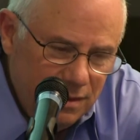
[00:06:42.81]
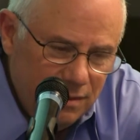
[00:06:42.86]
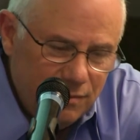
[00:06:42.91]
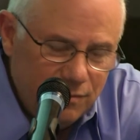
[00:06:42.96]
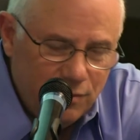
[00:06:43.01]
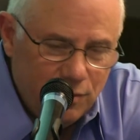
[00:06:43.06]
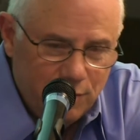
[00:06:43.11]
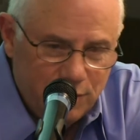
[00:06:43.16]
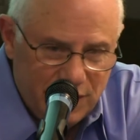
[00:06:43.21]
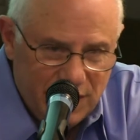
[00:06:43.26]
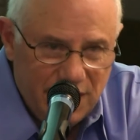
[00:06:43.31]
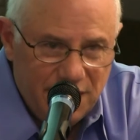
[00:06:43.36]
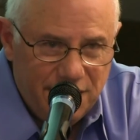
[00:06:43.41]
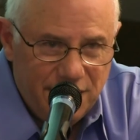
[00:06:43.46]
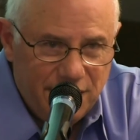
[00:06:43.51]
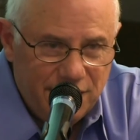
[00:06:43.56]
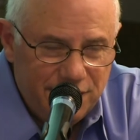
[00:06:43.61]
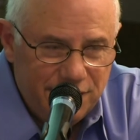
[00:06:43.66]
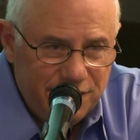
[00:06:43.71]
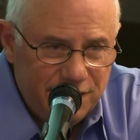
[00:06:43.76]
from
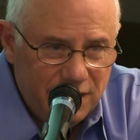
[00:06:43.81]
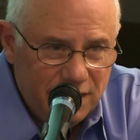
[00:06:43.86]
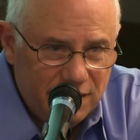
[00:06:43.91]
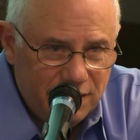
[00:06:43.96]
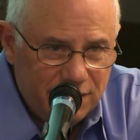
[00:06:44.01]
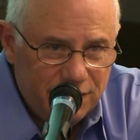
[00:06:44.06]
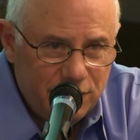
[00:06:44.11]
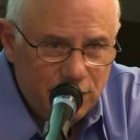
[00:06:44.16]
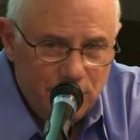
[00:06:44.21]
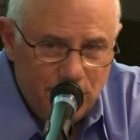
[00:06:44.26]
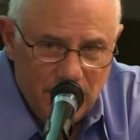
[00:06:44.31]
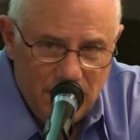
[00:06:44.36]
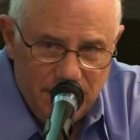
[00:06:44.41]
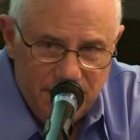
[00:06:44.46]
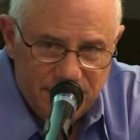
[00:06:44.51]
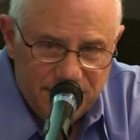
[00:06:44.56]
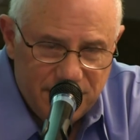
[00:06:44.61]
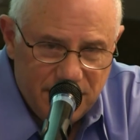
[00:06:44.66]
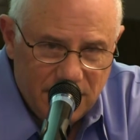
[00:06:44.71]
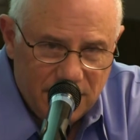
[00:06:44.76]
10,000 cycles to 1,000,000
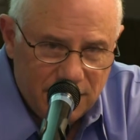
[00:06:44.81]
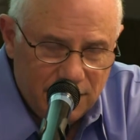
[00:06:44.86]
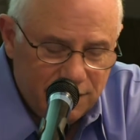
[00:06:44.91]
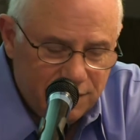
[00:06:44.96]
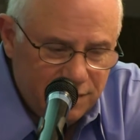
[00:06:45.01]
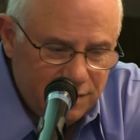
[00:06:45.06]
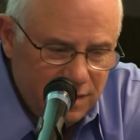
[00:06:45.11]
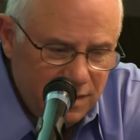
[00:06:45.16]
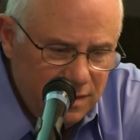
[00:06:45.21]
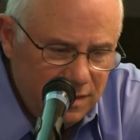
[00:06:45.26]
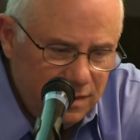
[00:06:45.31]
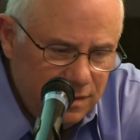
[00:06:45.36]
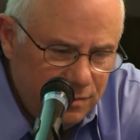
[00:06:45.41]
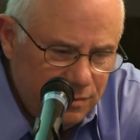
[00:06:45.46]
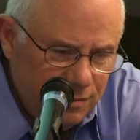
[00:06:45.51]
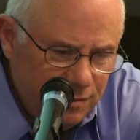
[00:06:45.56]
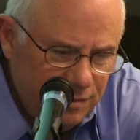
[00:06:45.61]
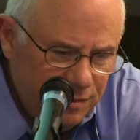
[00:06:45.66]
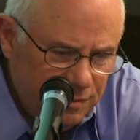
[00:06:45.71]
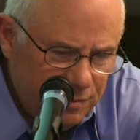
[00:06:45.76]
cycles at the
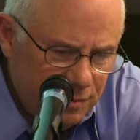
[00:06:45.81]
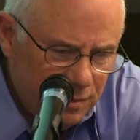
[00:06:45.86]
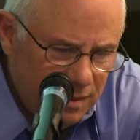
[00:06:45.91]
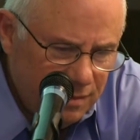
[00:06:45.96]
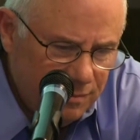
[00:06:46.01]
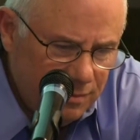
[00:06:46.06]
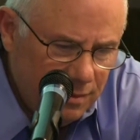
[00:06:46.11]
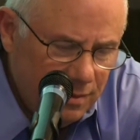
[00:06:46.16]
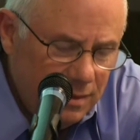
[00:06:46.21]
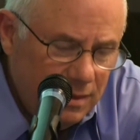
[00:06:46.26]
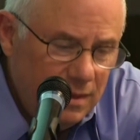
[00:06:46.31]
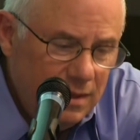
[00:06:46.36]
transistor level.